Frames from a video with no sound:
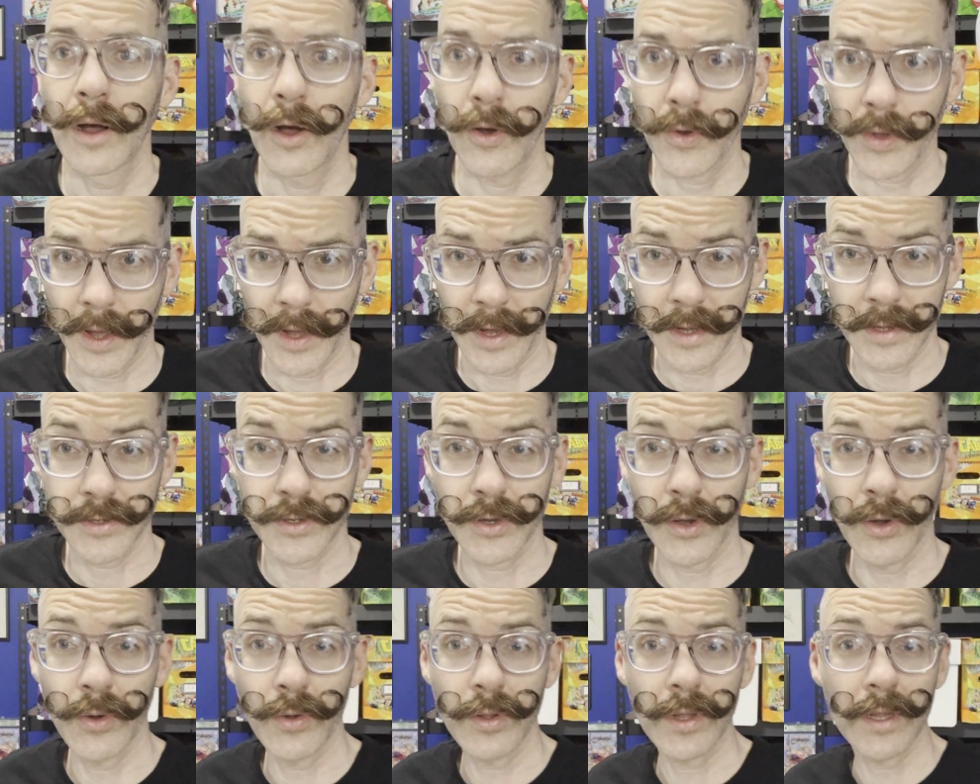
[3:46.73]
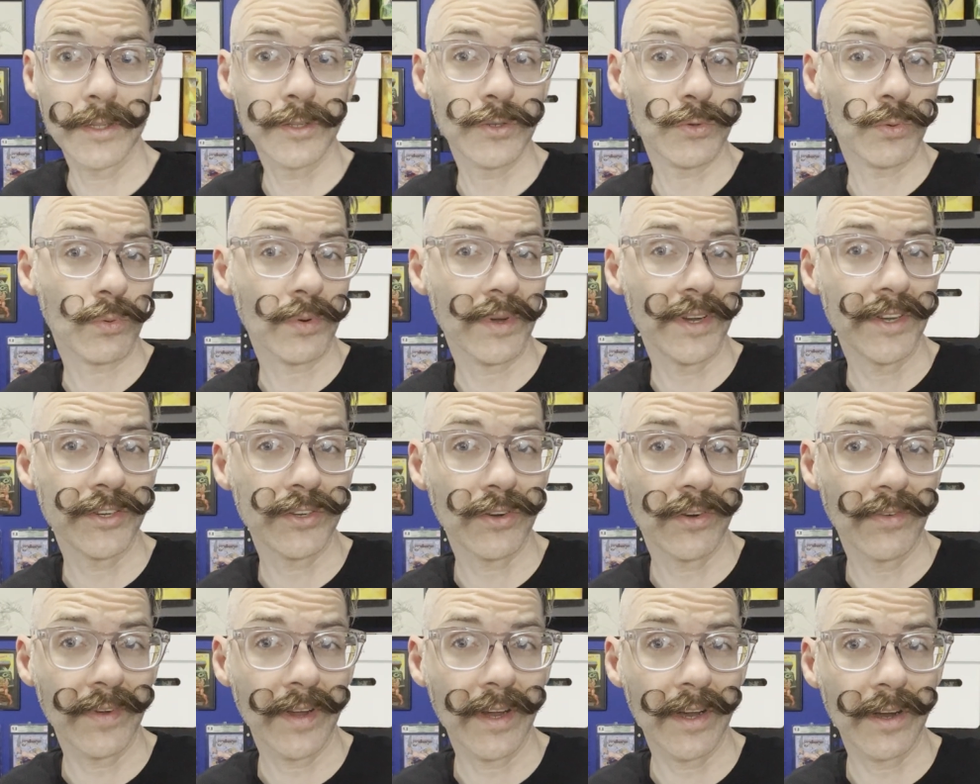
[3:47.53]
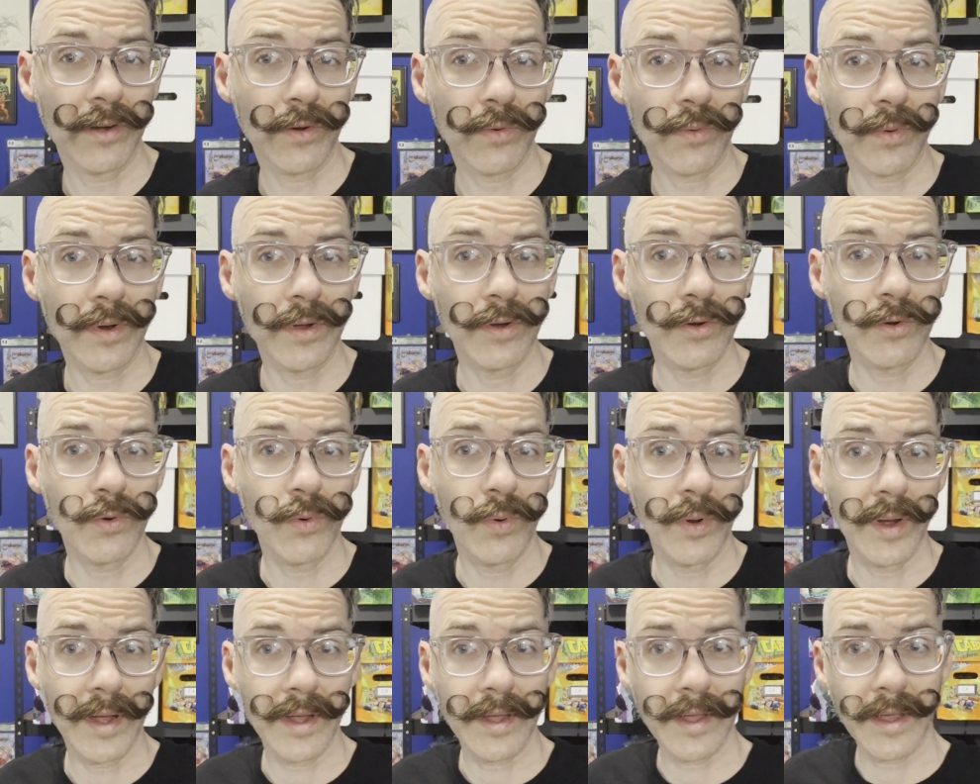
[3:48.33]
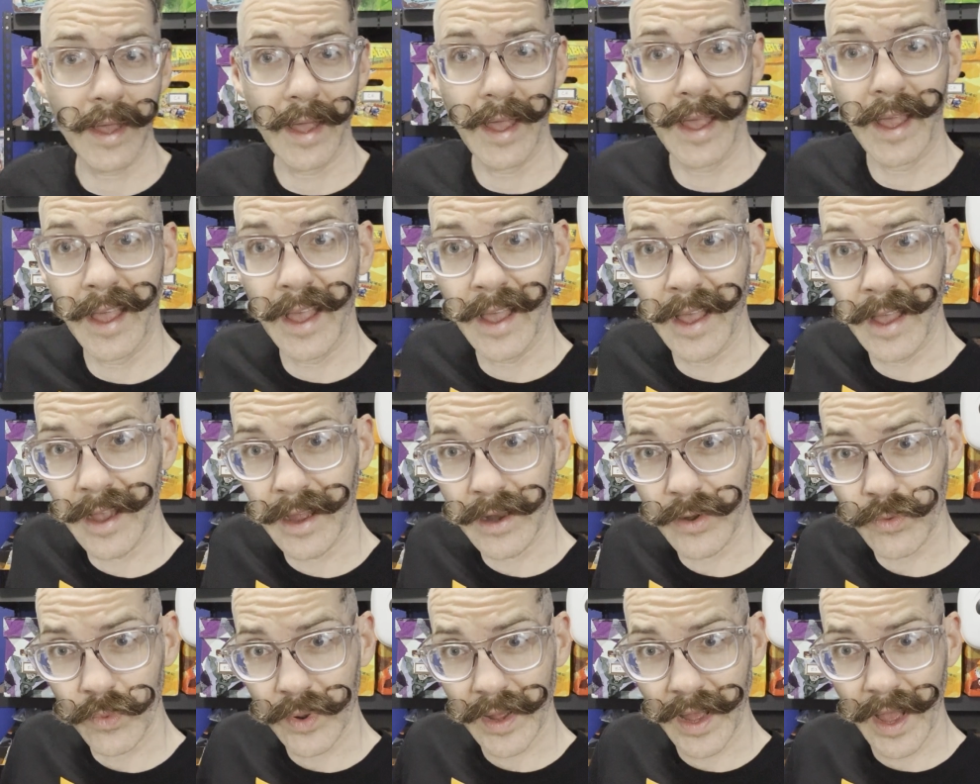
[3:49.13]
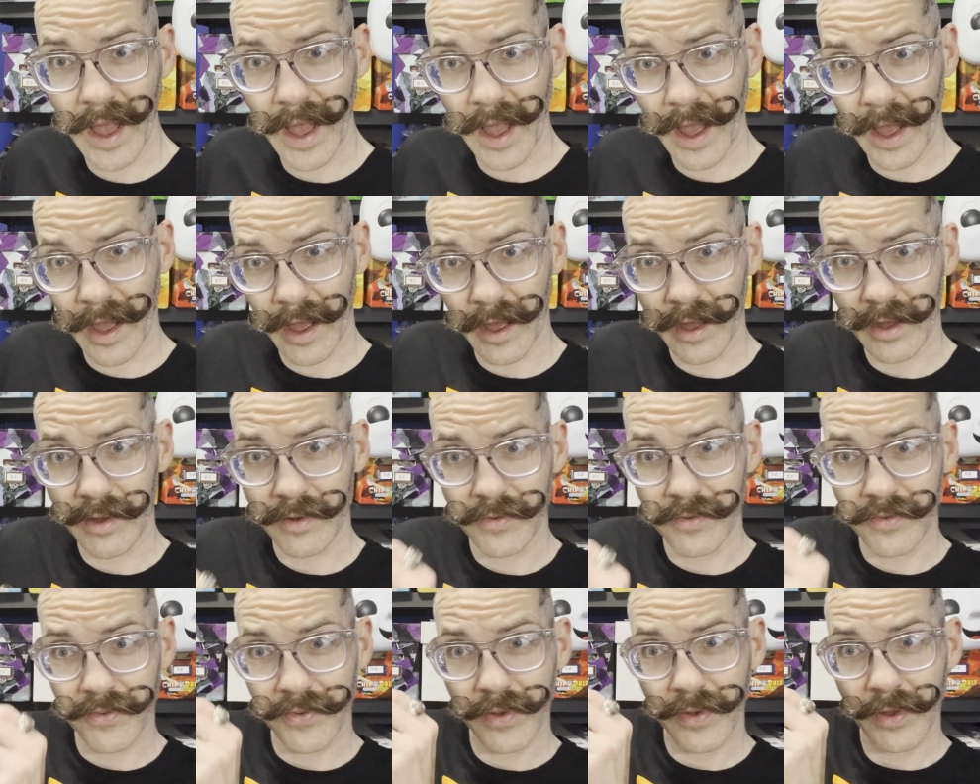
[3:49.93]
Okay, so let's reach over here real quick, and we have